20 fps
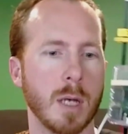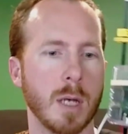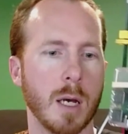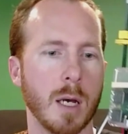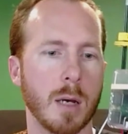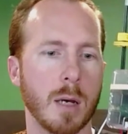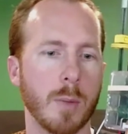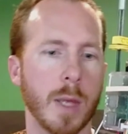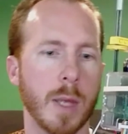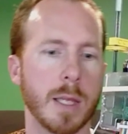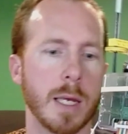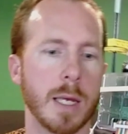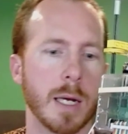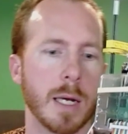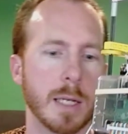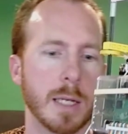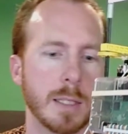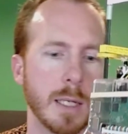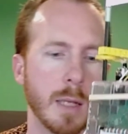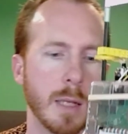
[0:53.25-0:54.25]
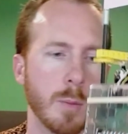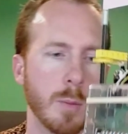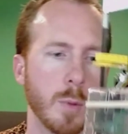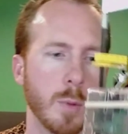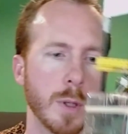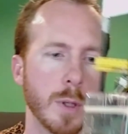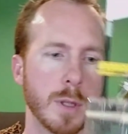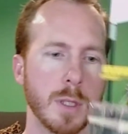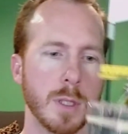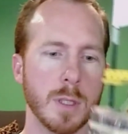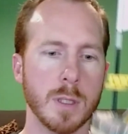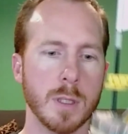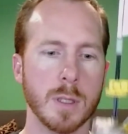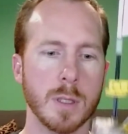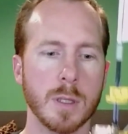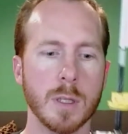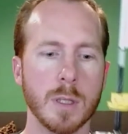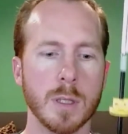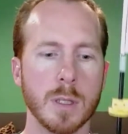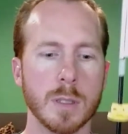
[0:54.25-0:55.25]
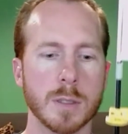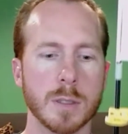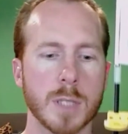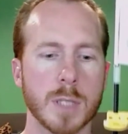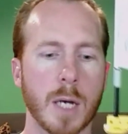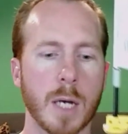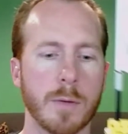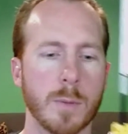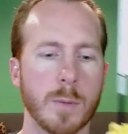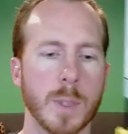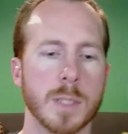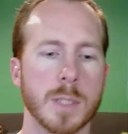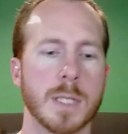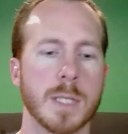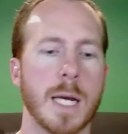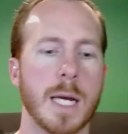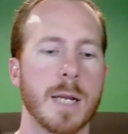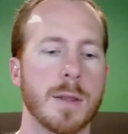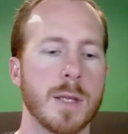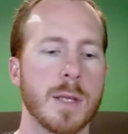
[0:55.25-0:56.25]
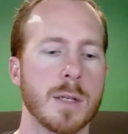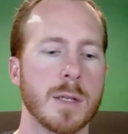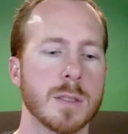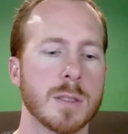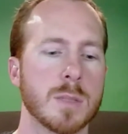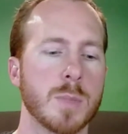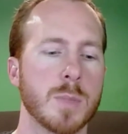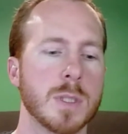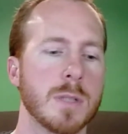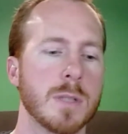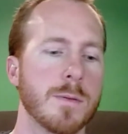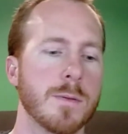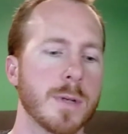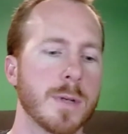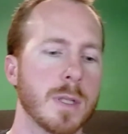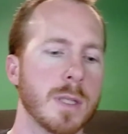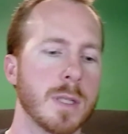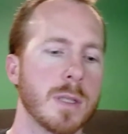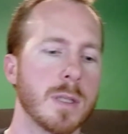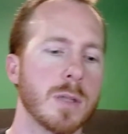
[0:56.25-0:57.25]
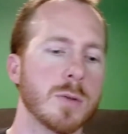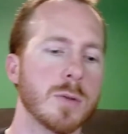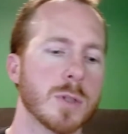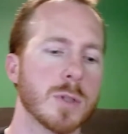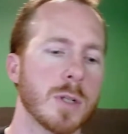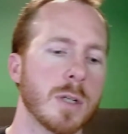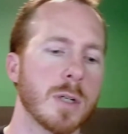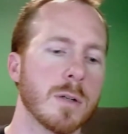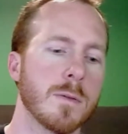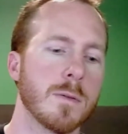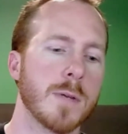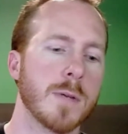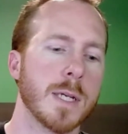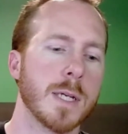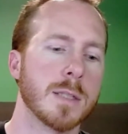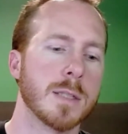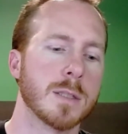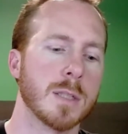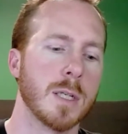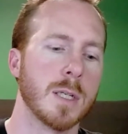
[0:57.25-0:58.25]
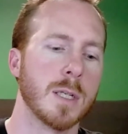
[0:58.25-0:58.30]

And they got to help with the software side of things, specifically the user interface